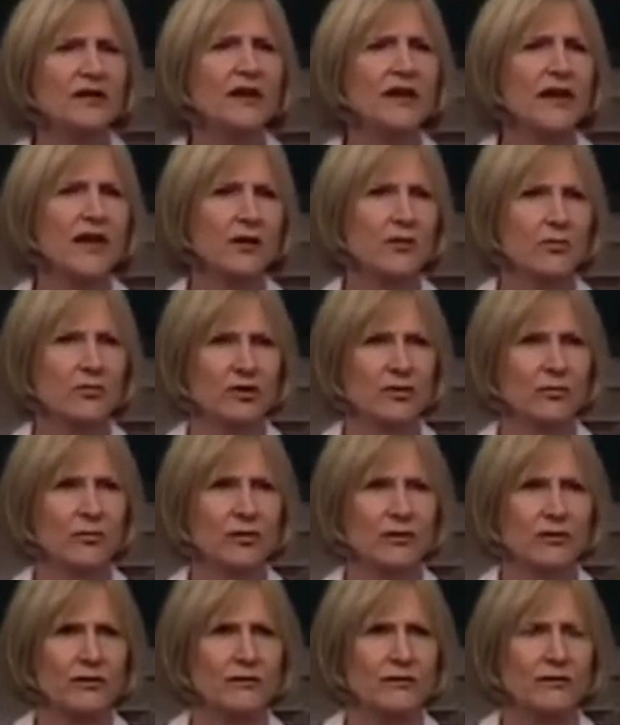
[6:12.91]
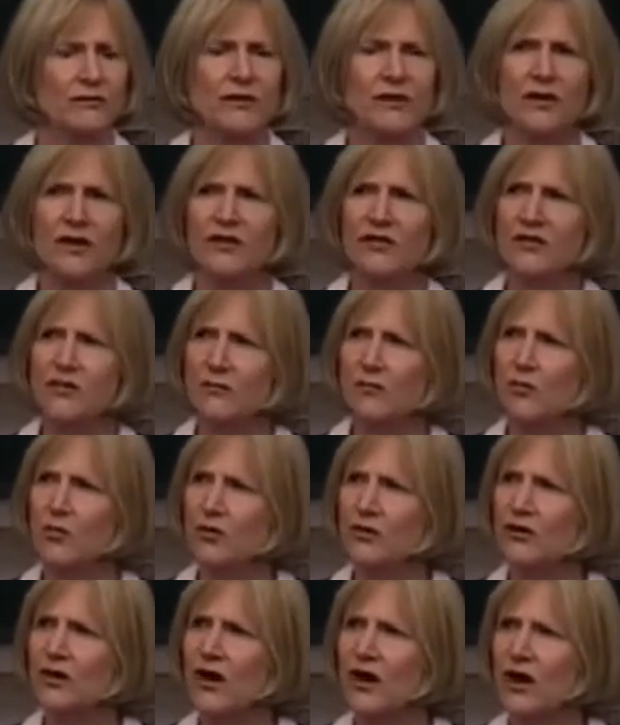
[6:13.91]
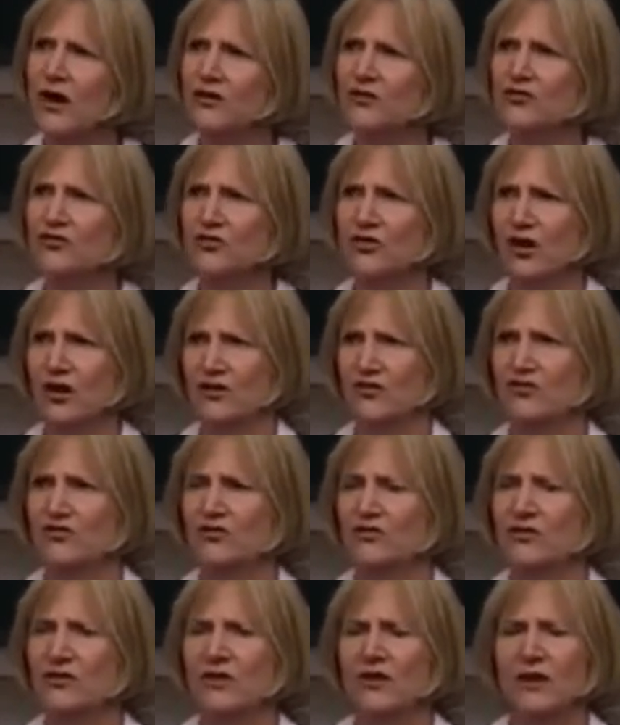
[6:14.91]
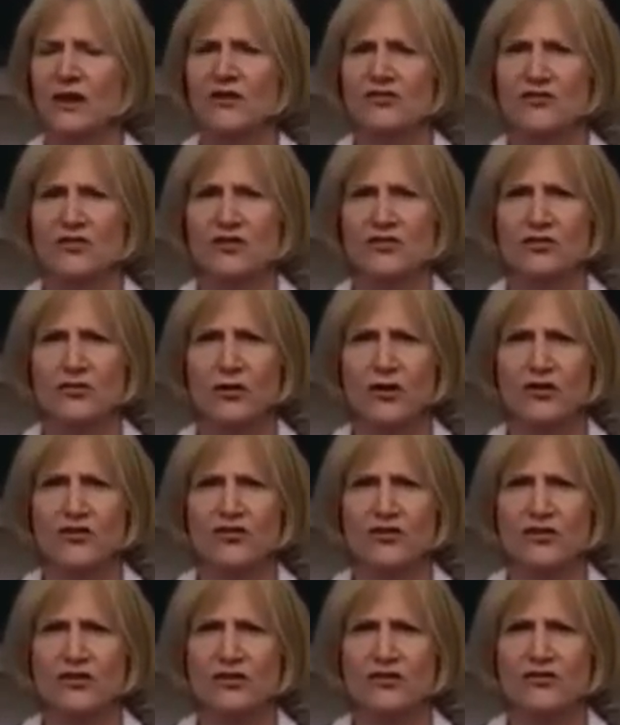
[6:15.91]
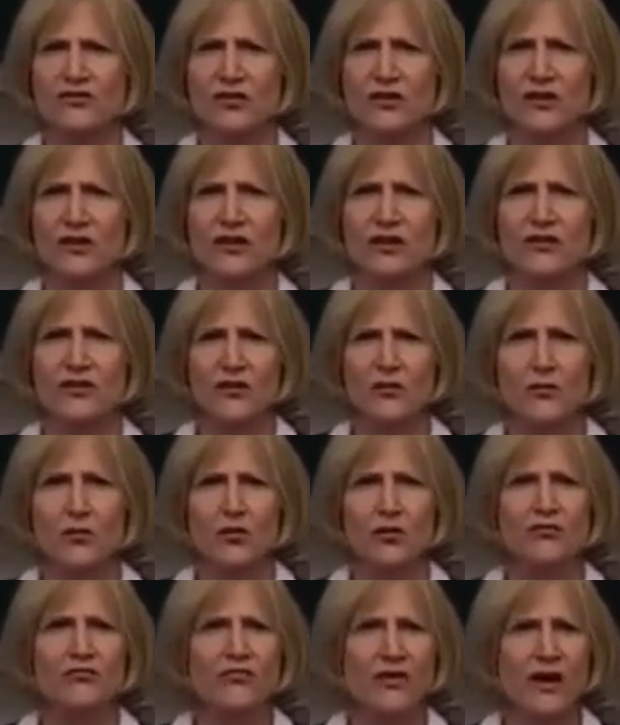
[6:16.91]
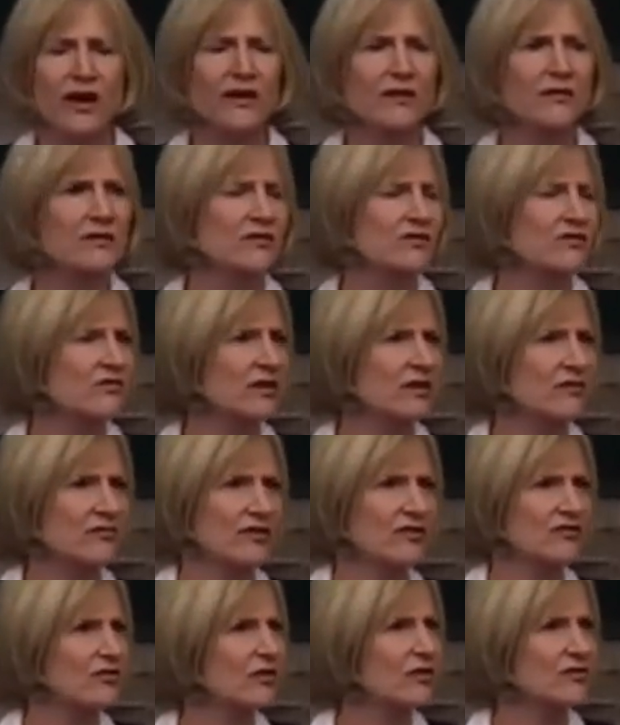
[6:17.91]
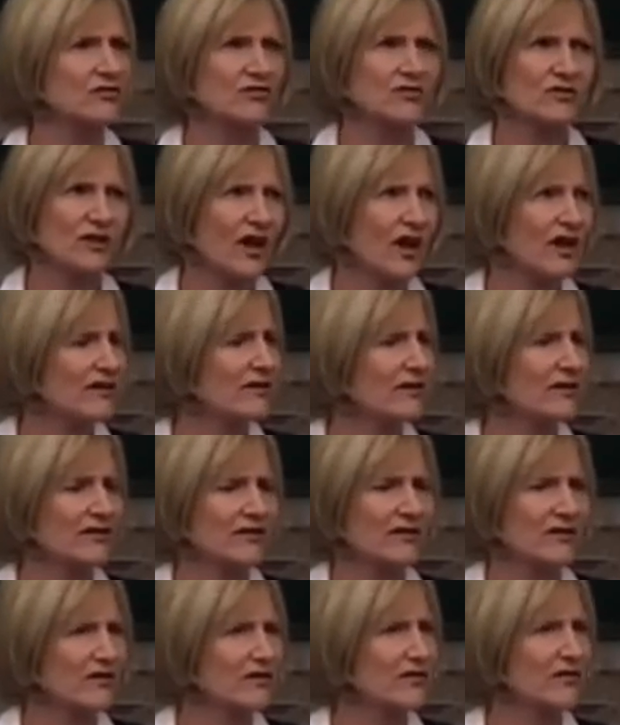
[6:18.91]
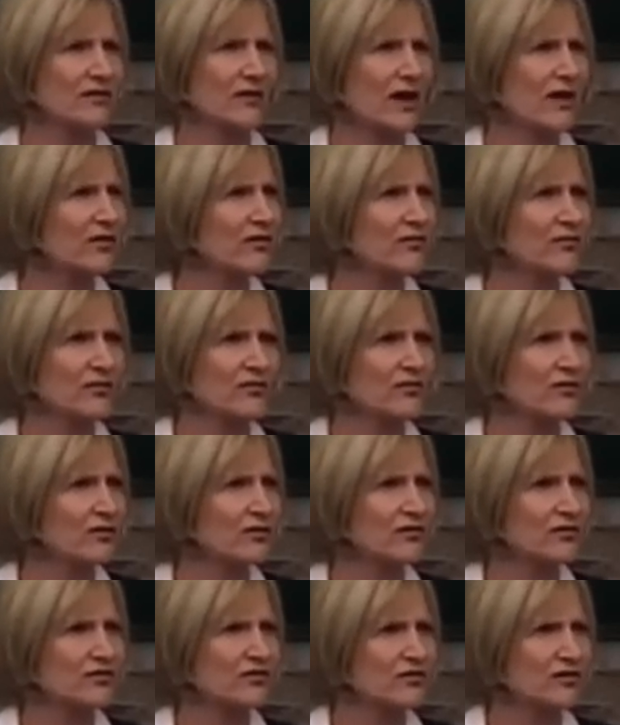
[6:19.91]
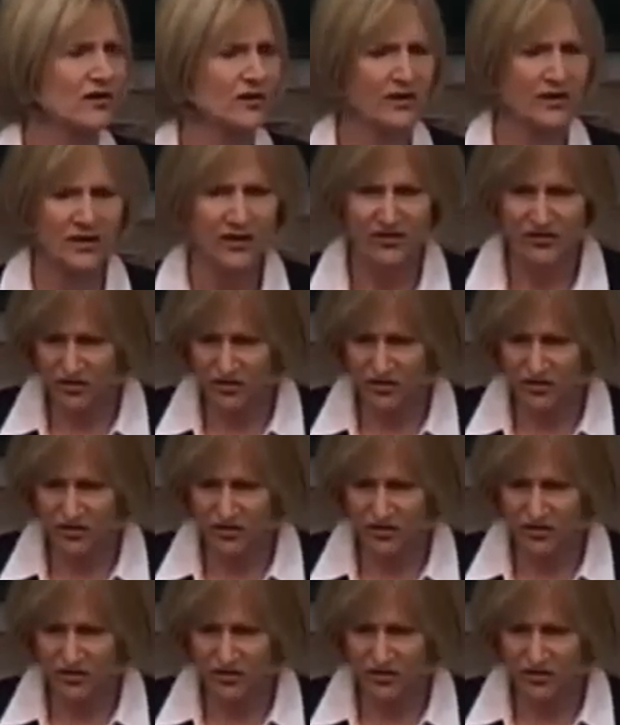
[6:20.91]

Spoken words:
inequitable, the more unjust a situation is, the more violence that results, not the reverse.